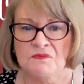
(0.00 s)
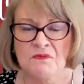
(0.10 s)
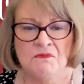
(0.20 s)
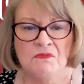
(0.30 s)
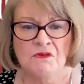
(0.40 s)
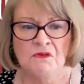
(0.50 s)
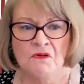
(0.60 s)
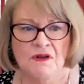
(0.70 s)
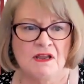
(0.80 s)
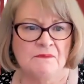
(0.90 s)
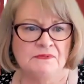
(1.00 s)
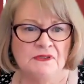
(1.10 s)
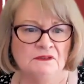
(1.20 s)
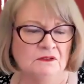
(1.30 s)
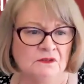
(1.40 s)
when we're growing up
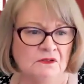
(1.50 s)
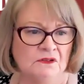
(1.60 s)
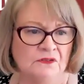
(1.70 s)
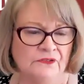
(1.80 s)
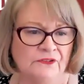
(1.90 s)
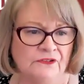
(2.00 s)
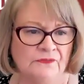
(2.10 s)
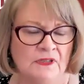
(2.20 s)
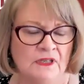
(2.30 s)
than little girls.